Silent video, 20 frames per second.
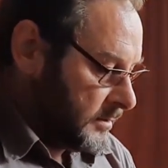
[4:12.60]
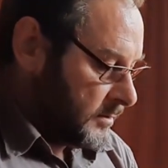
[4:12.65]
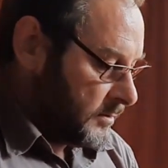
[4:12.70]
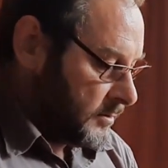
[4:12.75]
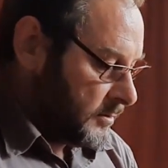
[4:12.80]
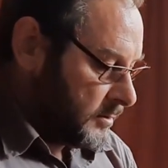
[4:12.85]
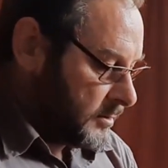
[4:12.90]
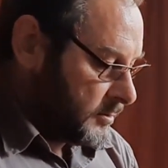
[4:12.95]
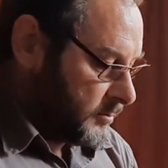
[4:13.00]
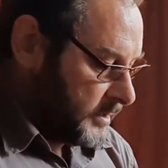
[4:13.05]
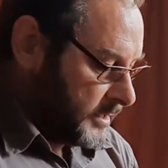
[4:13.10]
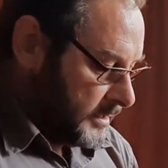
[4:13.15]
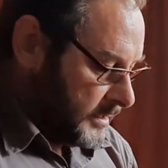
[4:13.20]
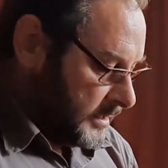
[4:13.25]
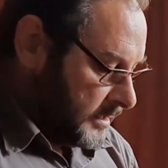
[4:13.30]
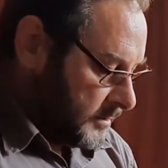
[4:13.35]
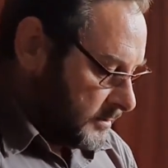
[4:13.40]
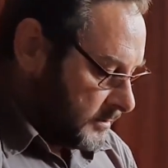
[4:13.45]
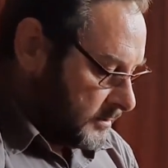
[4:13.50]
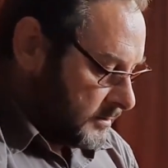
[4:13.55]
All the way
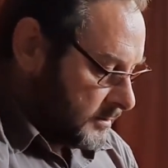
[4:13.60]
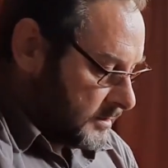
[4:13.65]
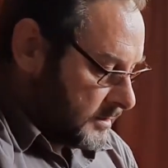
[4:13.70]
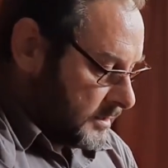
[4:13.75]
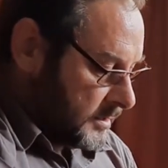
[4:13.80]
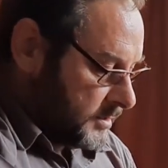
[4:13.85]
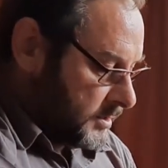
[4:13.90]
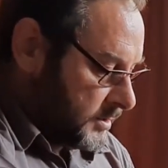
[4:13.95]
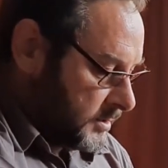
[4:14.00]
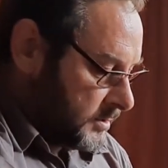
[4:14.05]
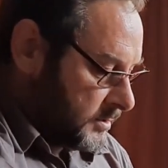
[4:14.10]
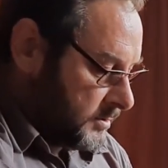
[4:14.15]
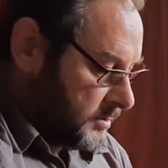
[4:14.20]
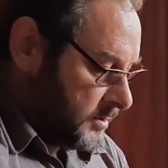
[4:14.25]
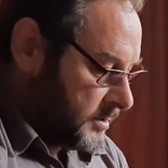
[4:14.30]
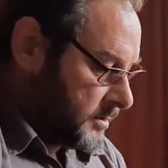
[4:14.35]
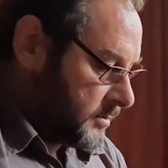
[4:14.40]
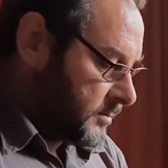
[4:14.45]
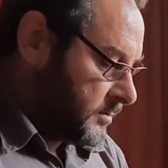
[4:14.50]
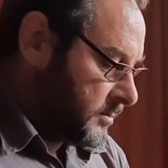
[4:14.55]
down, and you can
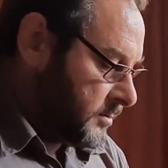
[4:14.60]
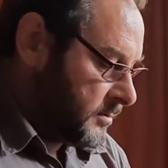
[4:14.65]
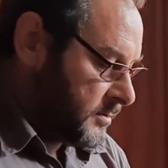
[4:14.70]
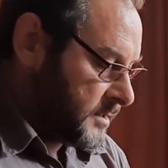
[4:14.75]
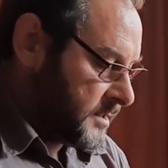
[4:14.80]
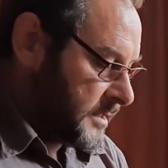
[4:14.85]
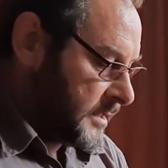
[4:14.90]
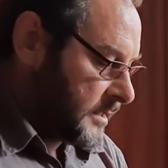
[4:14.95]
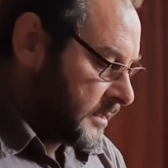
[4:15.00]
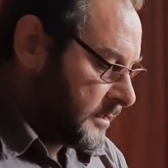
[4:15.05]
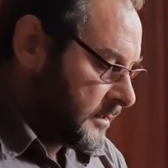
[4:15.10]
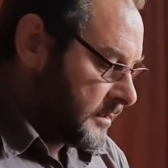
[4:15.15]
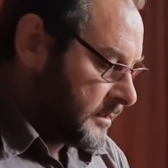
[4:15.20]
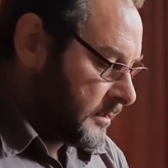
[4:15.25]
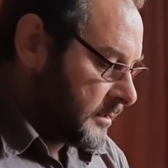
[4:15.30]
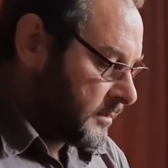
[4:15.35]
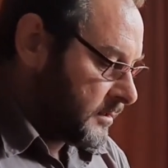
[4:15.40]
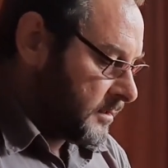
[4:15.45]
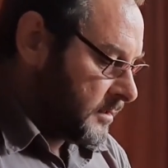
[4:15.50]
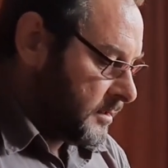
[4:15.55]
do a second and
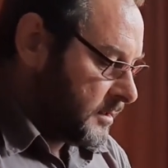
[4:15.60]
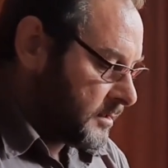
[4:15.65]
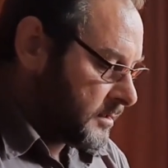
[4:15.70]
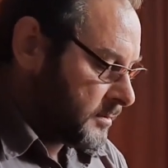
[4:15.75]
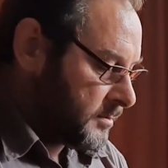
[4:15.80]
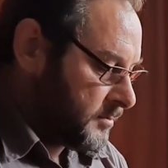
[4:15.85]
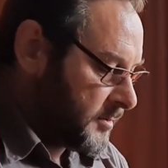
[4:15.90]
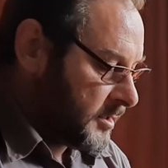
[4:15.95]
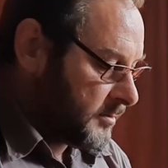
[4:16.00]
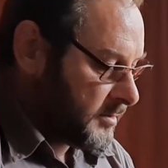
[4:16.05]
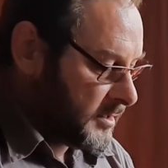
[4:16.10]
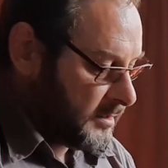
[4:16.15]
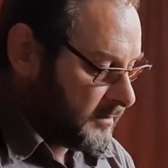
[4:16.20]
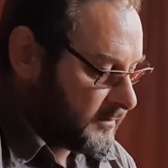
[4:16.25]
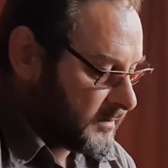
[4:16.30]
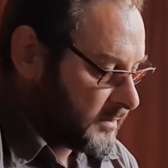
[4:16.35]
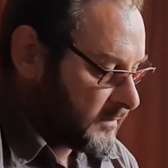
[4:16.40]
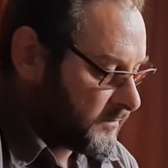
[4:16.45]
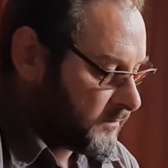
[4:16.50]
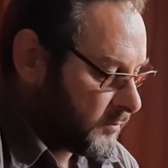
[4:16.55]
a third, maybe
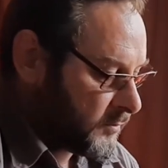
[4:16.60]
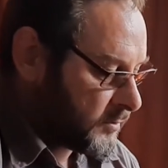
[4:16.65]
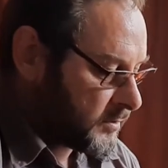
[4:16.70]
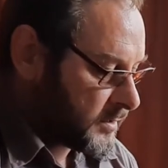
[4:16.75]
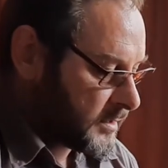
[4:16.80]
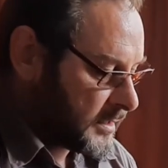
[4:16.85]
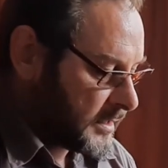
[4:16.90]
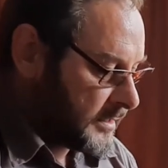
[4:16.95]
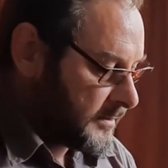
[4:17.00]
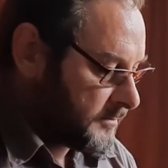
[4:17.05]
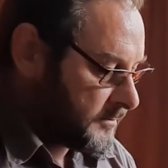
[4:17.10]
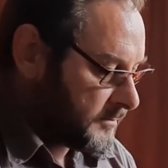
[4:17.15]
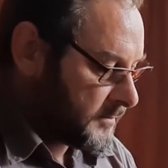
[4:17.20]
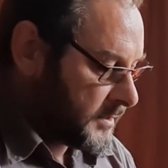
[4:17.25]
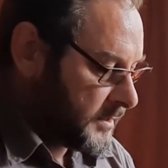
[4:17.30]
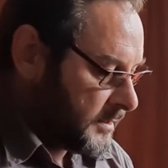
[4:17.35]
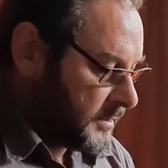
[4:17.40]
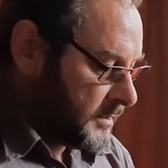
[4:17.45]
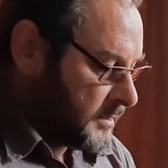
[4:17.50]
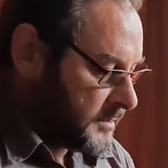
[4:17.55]
even a 4th time.
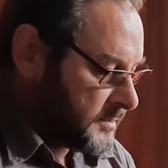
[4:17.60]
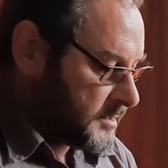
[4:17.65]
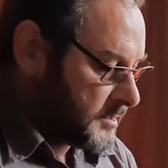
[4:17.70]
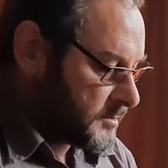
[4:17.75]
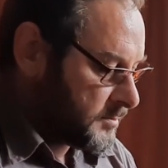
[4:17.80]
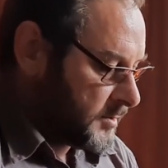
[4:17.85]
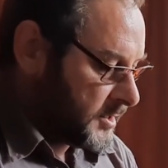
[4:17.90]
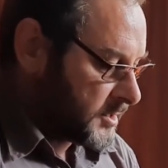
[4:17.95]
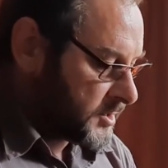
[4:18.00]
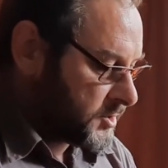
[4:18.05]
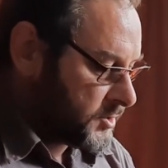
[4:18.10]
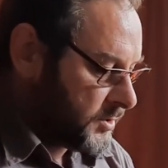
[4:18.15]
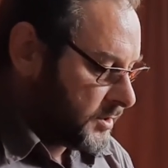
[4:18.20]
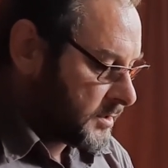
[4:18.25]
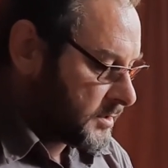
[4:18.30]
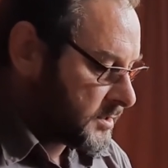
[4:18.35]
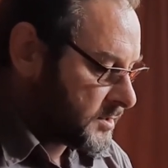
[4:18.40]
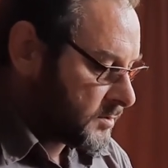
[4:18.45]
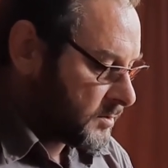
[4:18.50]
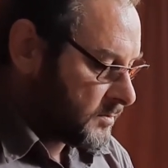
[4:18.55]
Just make sure
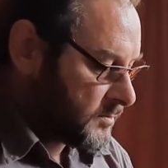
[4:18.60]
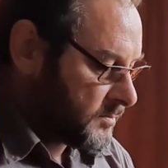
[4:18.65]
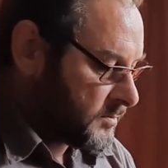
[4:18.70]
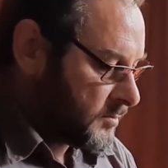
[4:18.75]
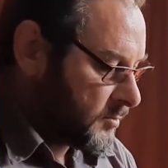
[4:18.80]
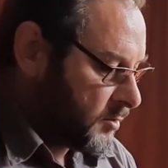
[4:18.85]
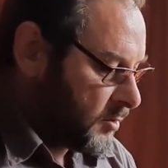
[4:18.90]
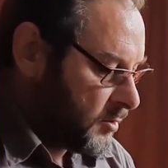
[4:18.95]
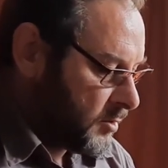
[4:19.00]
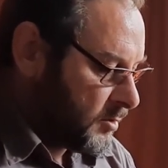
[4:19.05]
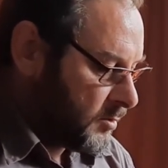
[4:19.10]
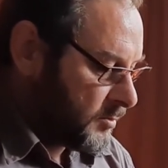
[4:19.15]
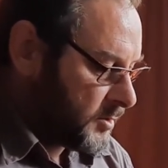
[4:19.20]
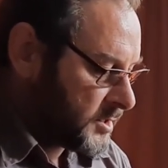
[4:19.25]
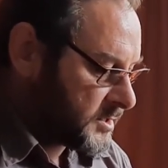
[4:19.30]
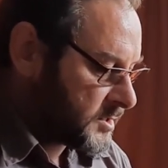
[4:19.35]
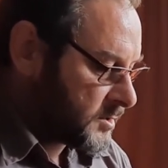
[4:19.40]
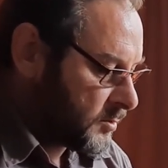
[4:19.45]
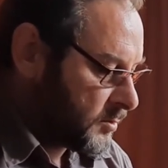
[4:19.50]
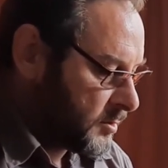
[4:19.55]
it's
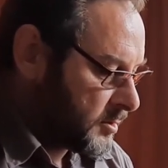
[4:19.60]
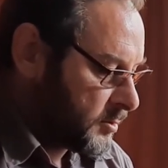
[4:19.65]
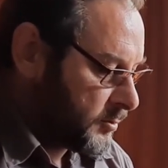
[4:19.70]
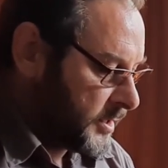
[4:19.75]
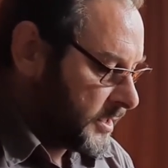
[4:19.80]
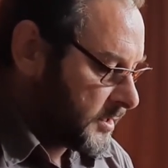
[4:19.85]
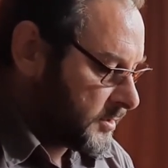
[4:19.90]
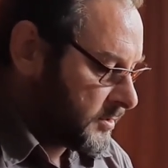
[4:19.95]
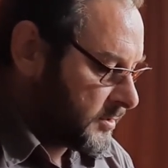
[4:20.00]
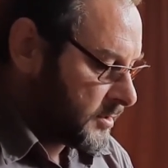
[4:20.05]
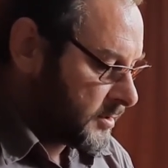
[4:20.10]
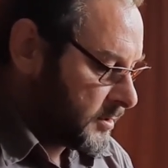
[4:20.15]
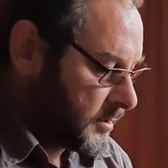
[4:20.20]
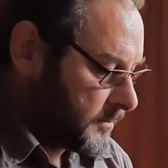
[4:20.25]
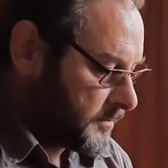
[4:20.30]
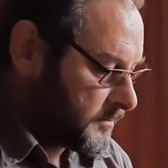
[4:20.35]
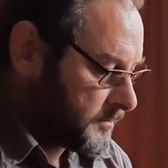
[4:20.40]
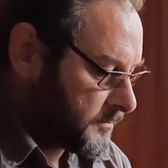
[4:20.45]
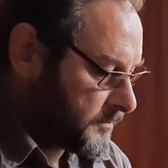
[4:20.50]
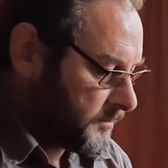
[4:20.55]
almost all the way to the
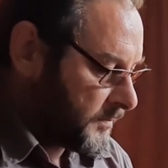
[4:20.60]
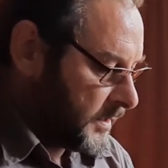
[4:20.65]
top.